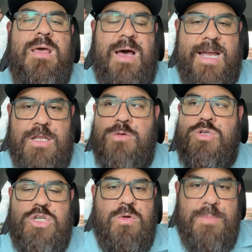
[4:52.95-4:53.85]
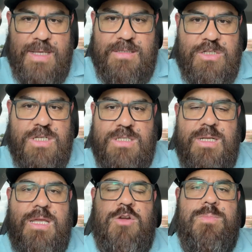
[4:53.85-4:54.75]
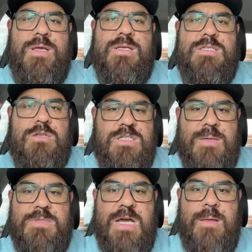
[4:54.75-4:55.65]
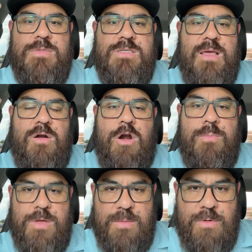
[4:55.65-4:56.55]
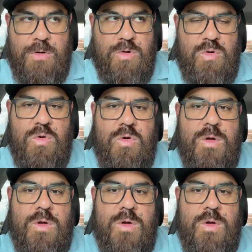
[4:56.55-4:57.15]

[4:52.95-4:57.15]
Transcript: I do show messages in here because sometimes there are people who